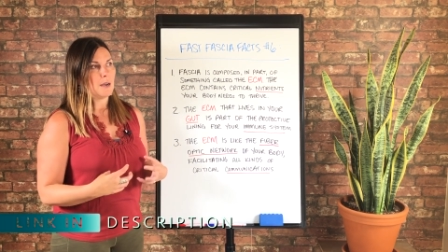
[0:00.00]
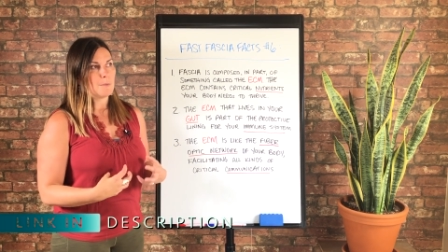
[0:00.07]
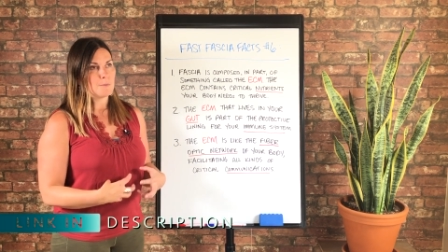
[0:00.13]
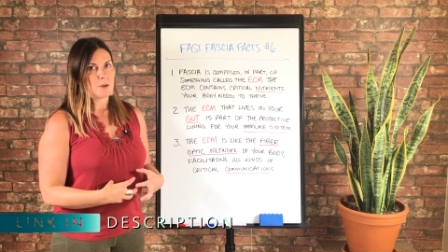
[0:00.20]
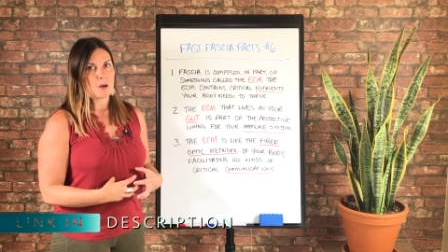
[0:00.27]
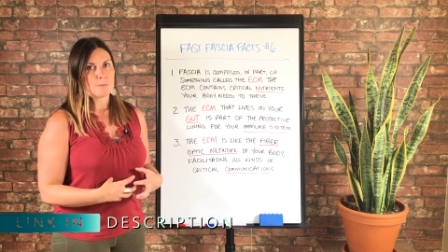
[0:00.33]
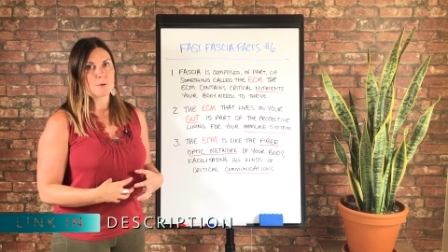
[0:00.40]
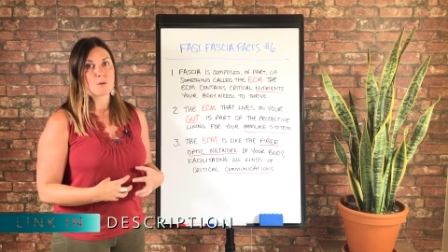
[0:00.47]

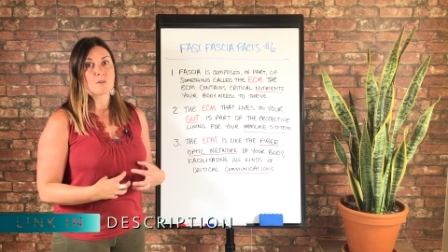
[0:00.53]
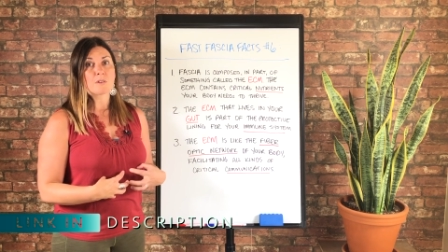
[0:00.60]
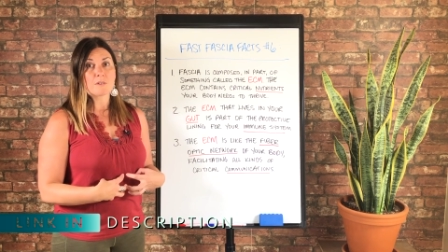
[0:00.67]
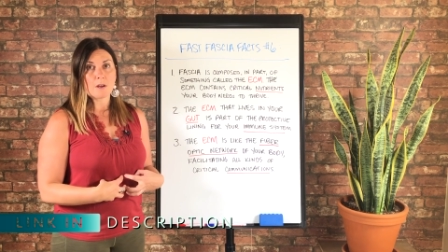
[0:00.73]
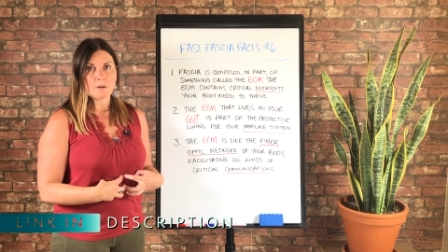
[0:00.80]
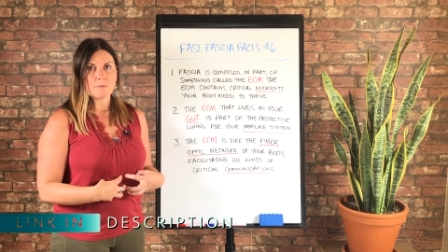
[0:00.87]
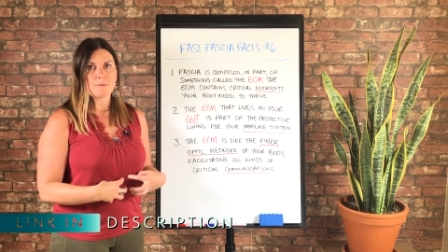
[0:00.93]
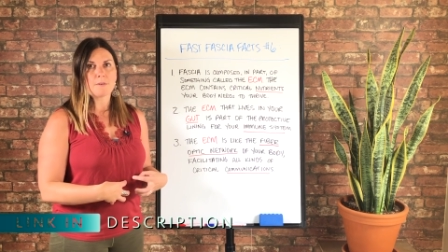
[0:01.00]
abdominal
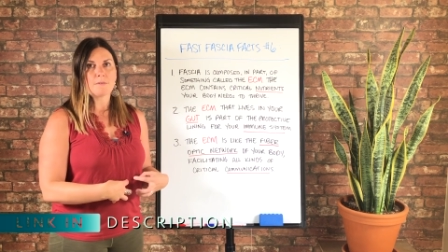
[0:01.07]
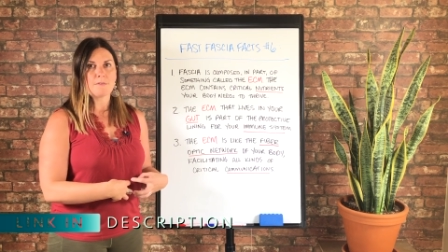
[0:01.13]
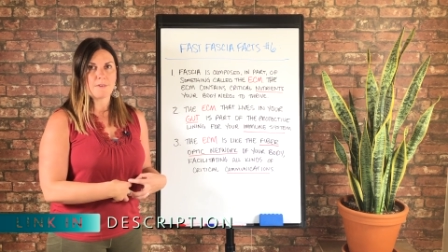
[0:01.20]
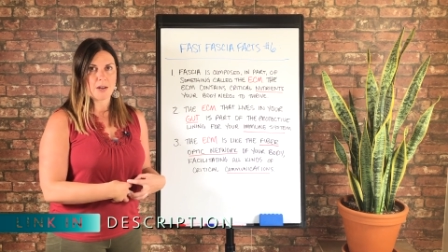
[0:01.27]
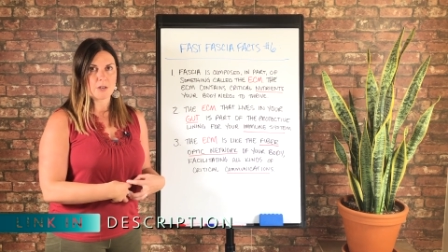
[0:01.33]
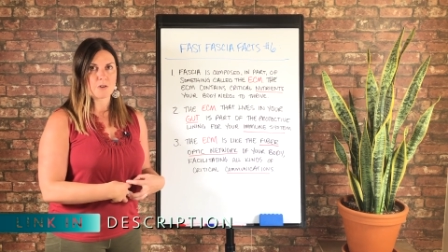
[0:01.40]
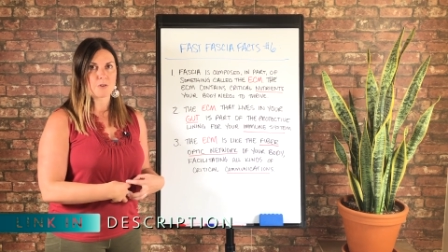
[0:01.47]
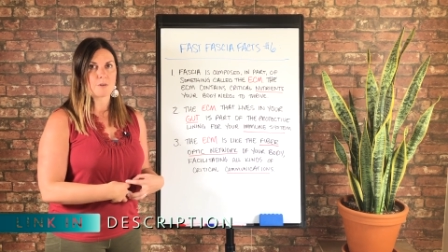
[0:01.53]
self
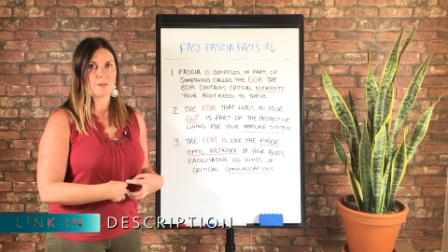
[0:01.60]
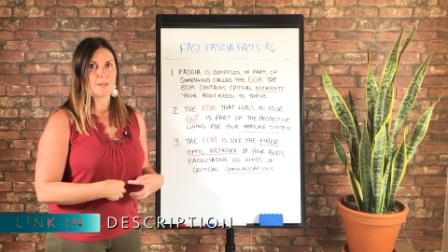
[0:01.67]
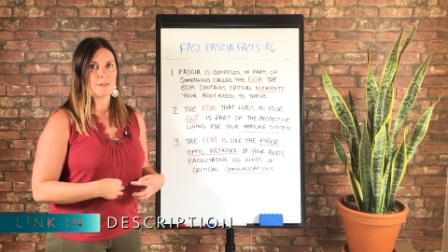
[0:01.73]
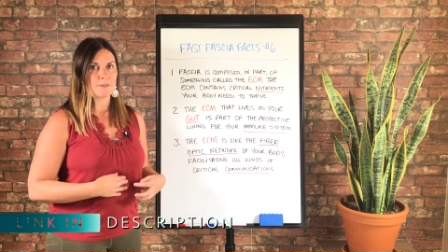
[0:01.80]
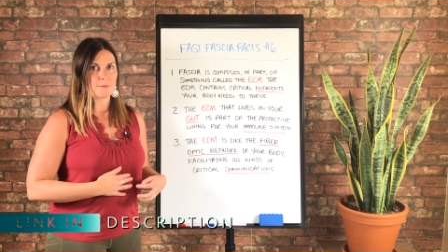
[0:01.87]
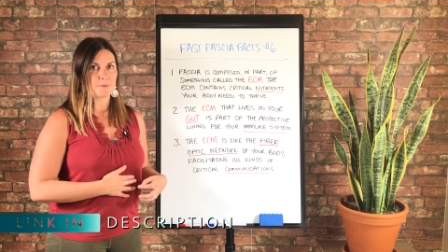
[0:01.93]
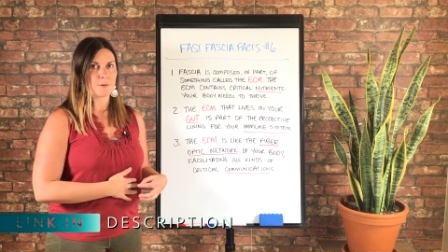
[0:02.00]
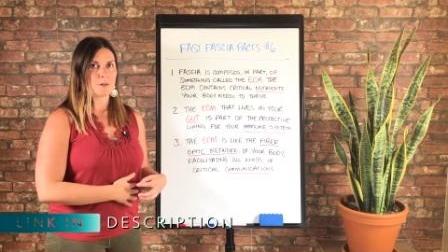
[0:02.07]
fascia
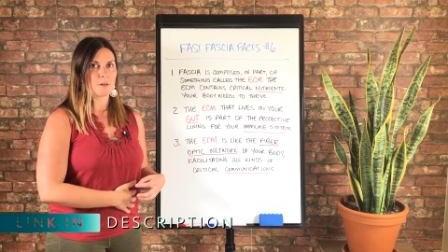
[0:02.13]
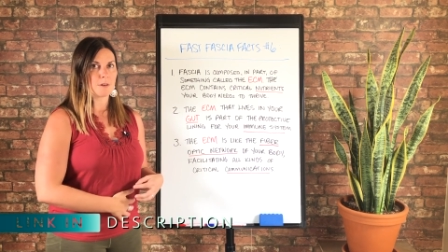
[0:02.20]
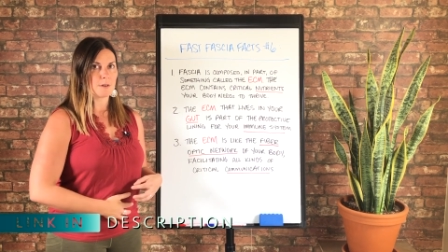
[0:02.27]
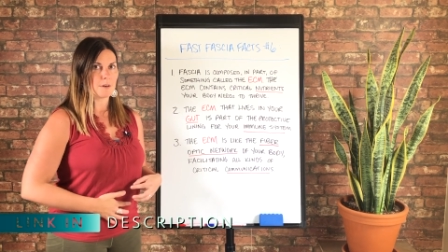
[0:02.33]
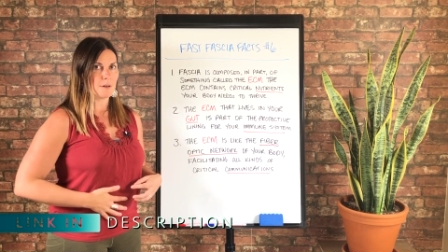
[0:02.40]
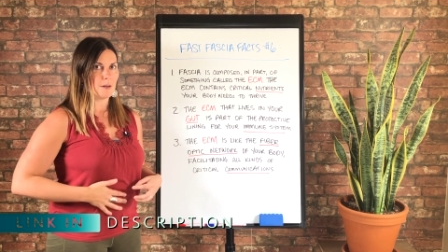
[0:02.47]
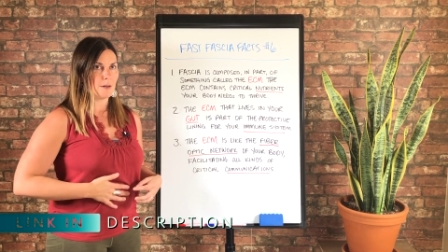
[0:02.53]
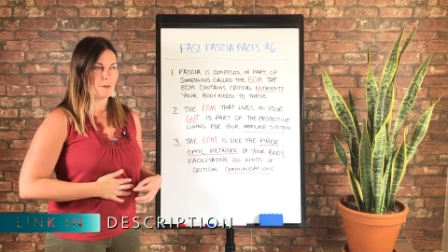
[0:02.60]
release
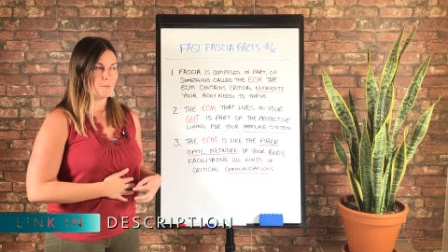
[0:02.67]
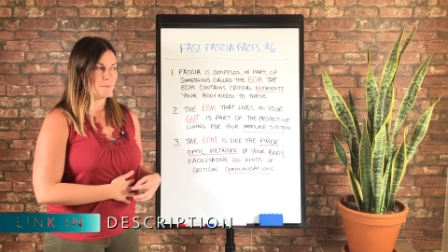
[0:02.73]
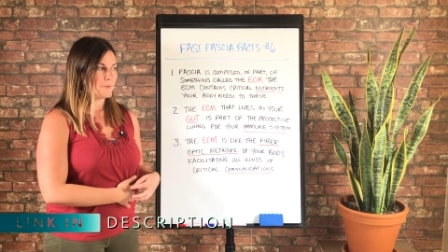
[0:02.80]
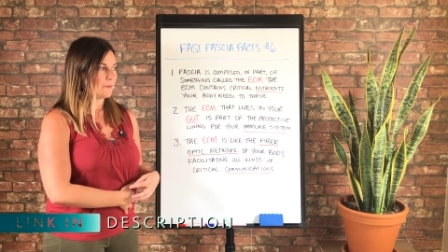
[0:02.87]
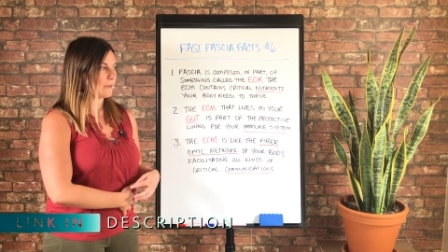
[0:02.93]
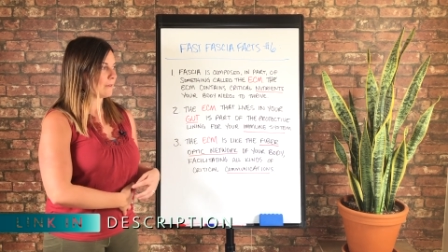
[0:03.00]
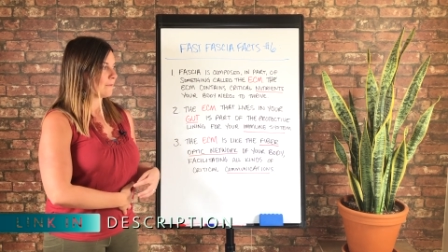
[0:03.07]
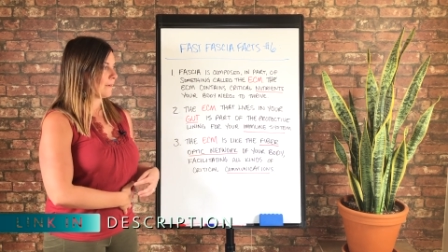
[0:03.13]
for um,
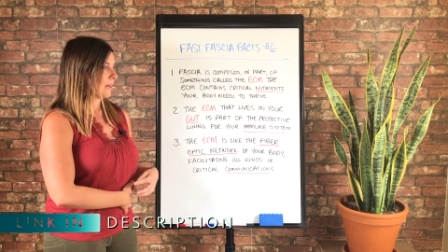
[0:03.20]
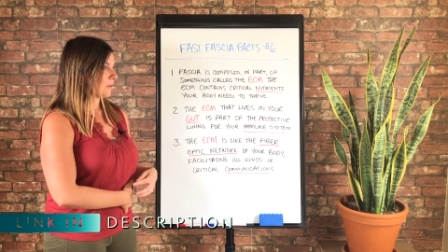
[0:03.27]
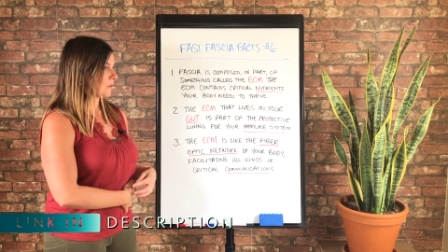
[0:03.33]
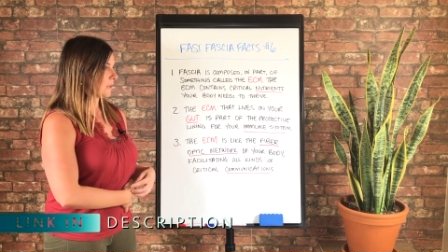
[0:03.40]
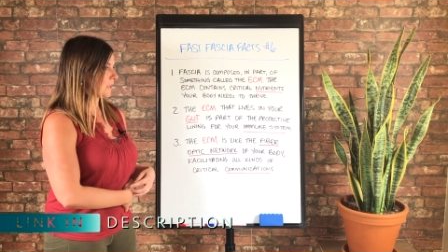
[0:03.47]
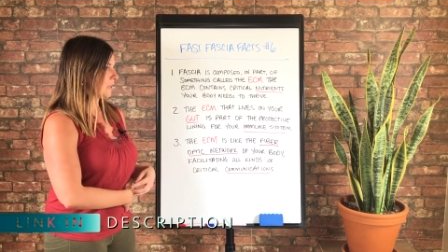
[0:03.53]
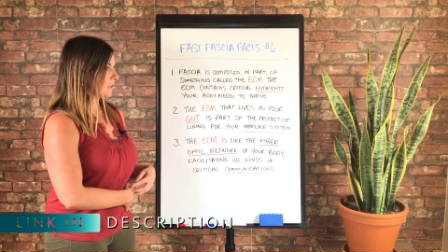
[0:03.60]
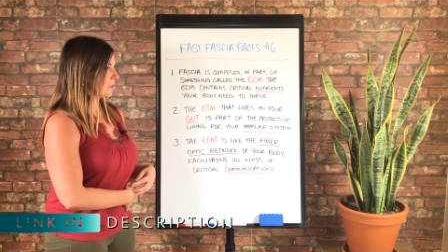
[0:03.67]
this
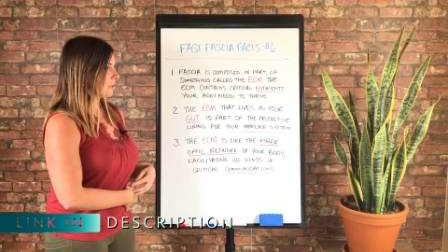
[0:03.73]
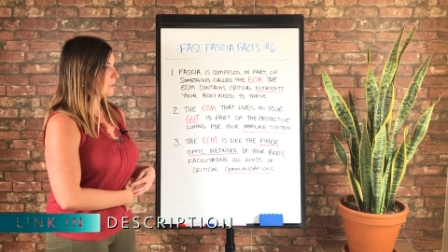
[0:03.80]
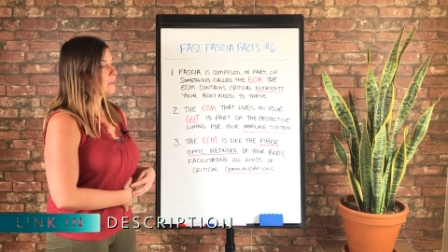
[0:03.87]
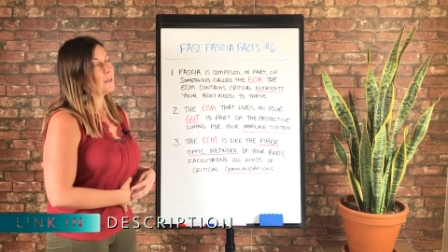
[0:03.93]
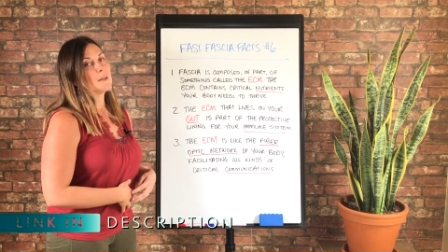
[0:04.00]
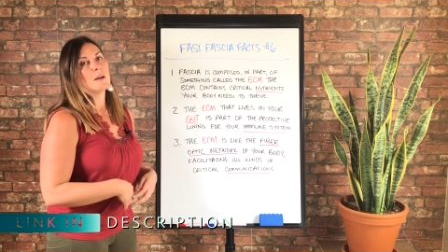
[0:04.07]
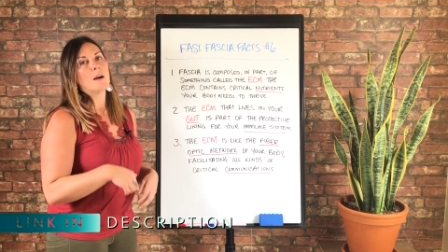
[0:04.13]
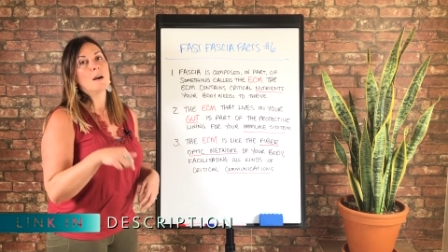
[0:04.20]
fascia here
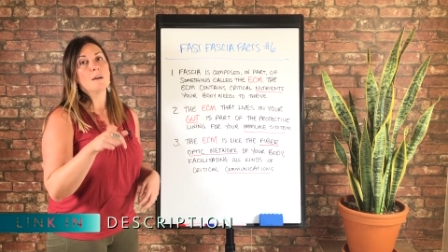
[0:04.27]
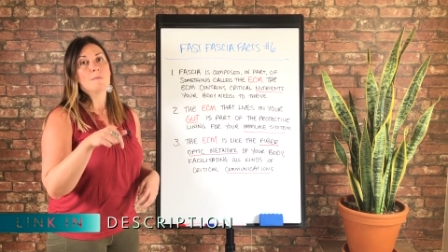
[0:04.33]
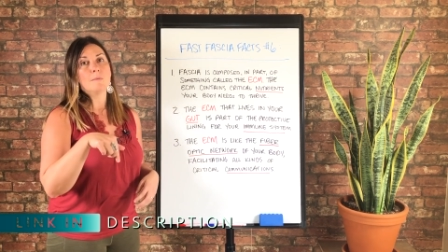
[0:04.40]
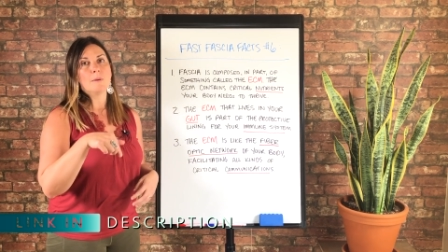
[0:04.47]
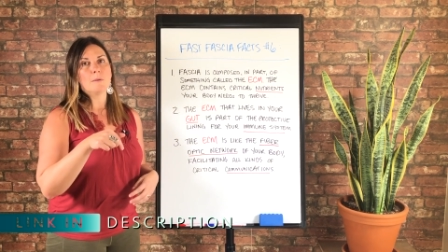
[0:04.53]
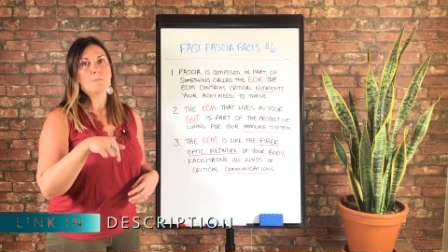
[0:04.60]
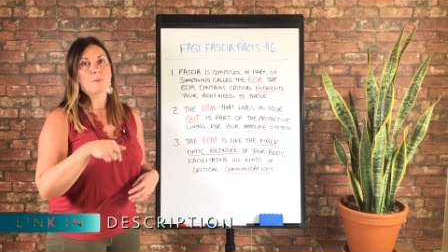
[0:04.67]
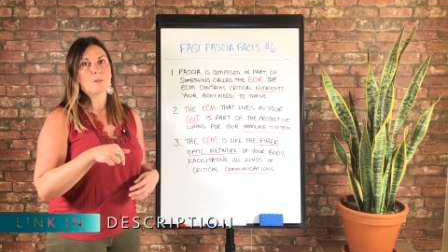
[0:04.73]
um,
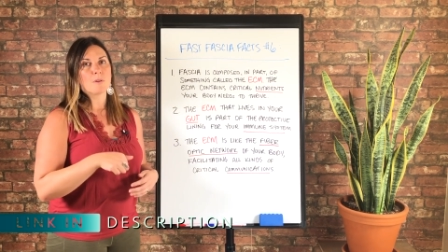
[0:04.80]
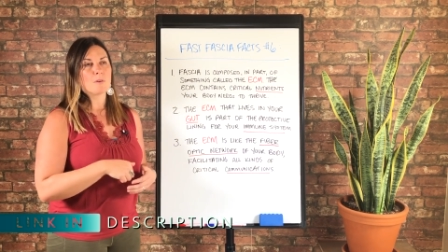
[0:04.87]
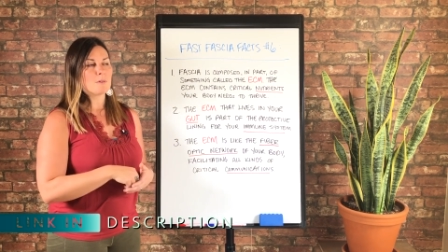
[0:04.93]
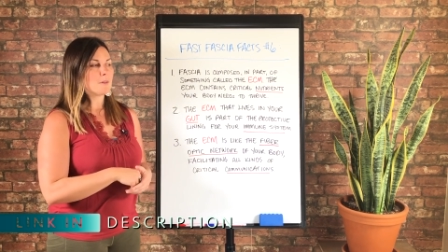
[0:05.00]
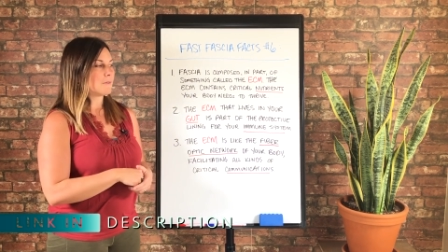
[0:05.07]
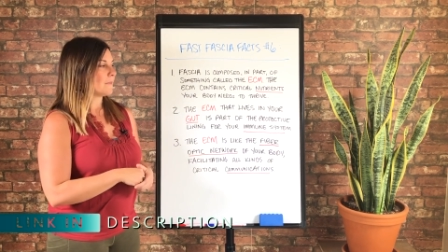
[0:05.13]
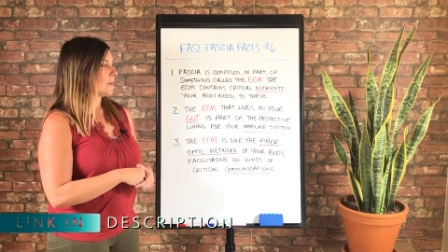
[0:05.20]
below this